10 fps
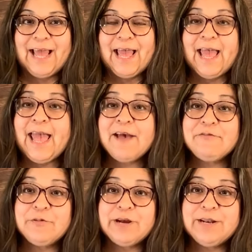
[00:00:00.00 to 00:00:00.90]
Hey
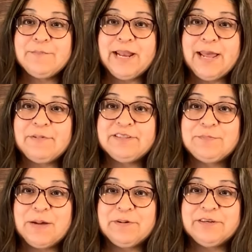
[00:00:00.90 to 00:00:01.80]
everyone, my name is
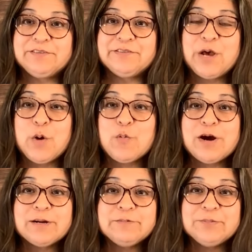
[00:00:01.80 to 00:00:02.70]
Pebbles.
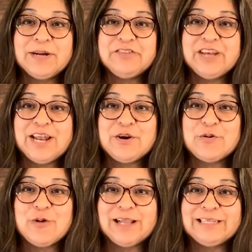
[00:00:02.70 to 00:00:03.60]
Welcome to my channel,
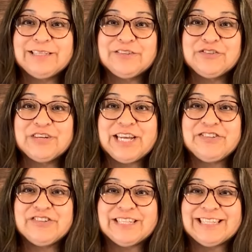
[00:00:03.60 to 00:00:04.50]
Qualitas
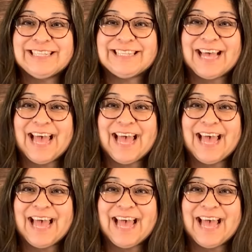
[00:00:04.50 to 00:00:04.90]
Creations.